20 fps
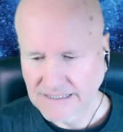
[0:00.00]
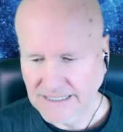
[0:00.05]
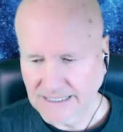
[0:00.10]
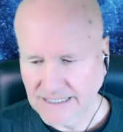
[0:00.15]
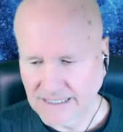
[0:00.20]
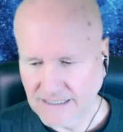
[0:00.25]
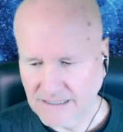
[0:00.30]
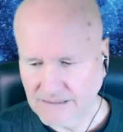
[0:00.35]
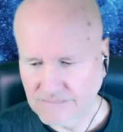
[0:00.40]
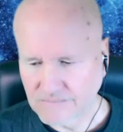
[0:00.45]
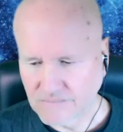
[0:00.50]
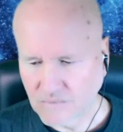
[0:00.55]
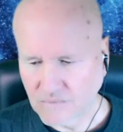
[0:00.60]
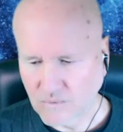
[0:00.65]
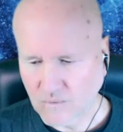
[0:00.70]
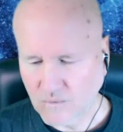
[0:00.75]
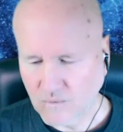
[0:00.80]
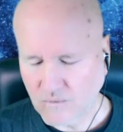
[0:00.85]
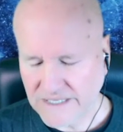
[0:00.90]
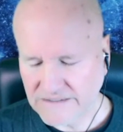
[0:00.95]

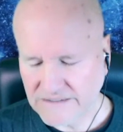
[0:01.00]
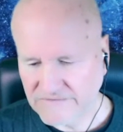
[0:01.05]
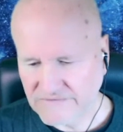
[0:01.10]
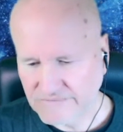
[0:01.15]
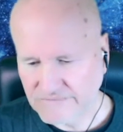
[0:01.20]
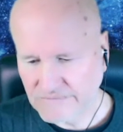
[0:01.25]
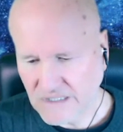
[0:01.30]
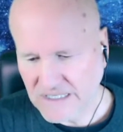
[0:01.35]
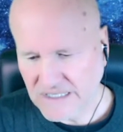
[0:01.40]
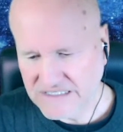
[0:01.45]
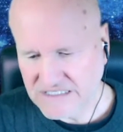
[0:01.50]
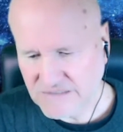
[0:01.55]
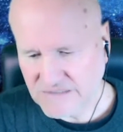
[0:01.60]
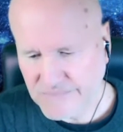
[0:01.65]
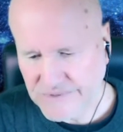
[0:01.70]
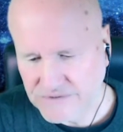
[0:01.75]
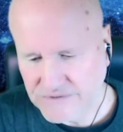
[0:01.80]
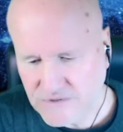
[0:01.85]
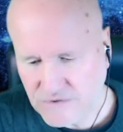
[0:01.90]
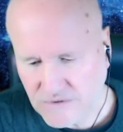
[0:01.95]
One of my
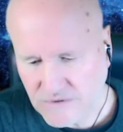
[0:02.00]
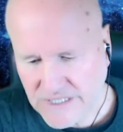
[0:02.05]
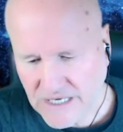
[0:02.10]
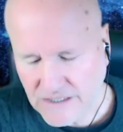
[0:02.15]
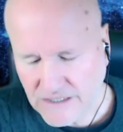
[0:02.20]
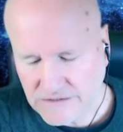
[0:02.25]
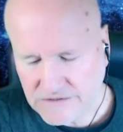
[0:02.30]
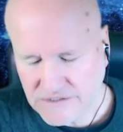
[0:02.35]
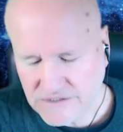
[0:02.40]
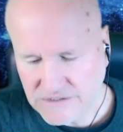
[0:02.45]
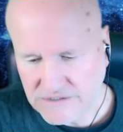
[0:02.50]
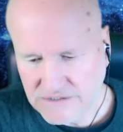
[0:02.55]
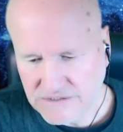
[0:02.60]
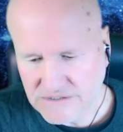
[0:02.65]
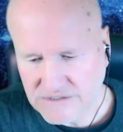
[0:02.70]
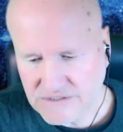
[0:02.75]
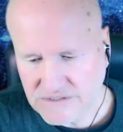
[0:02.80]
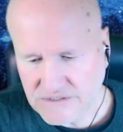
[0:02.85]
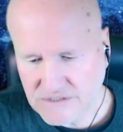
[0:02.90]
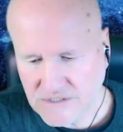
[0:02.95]
spiritual
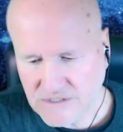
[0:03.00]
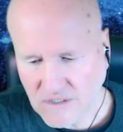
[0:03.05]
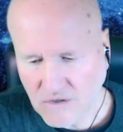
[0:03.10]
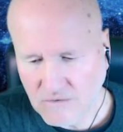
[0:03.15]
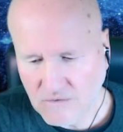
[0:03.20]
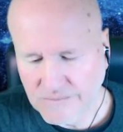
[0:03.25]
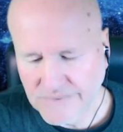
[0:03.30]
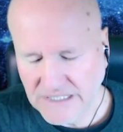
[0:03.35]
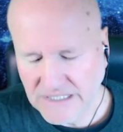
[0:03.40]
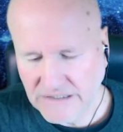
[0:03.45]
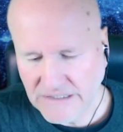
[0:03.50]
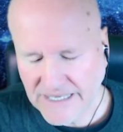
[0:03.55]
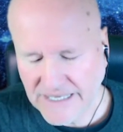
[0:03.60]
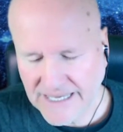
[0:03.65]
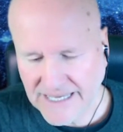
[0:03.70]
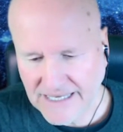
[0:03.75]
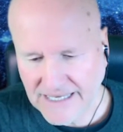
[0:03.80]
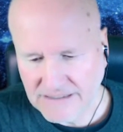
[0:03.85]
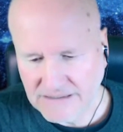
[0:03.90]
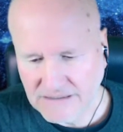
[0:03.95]
coaches told me
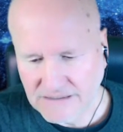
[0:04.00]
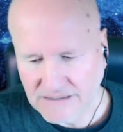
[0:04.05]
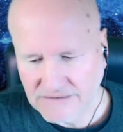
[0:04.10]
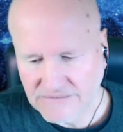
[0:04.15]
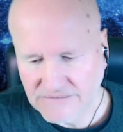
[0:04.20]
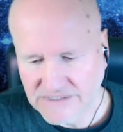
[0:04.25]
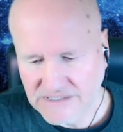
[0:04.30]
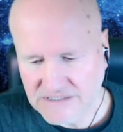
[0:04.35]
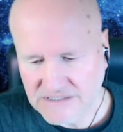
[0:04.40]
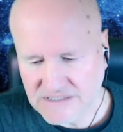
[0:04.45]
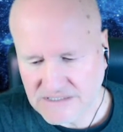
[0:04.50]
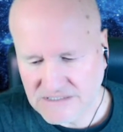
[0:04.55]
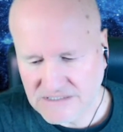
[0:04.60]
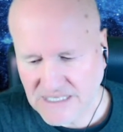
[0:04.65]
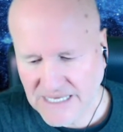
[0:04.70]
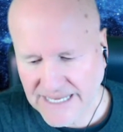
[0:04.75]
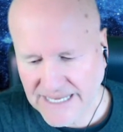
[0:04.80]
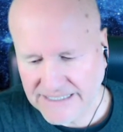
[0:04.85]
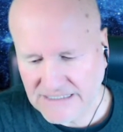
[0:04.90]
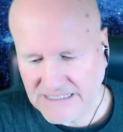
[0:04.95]
that this had